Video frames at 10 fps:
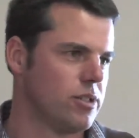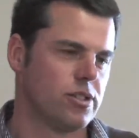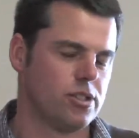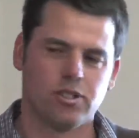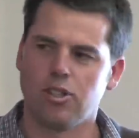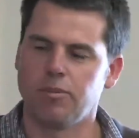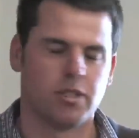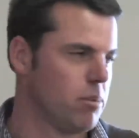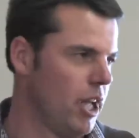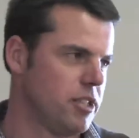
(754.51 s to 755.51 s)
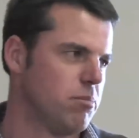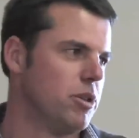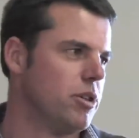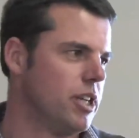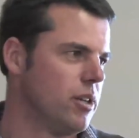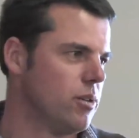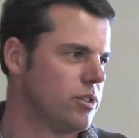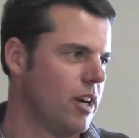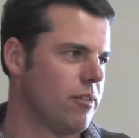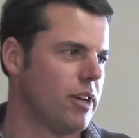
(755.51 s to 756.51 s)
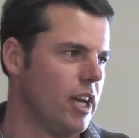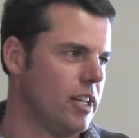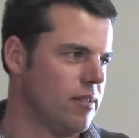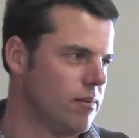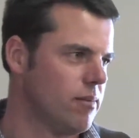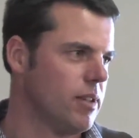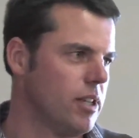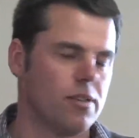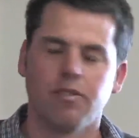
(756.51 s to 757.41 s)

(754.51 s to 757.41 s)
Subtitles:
and it just stops the plants burning or suffering any ill